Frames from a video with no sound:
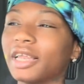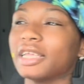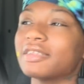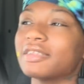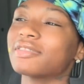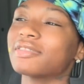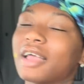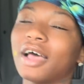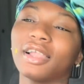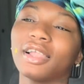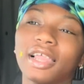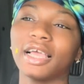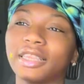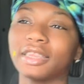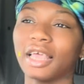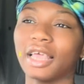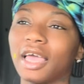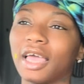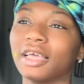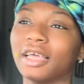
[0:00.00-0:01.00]
it's not like
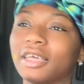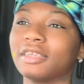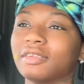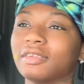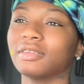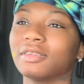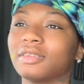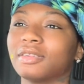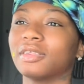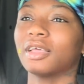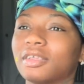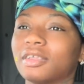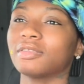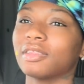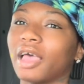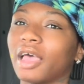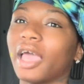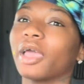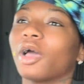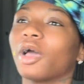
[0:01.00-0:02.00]
that. It's
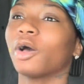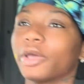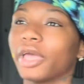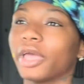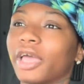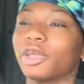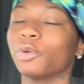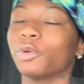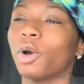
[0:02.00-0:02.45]
like, oh yeah, you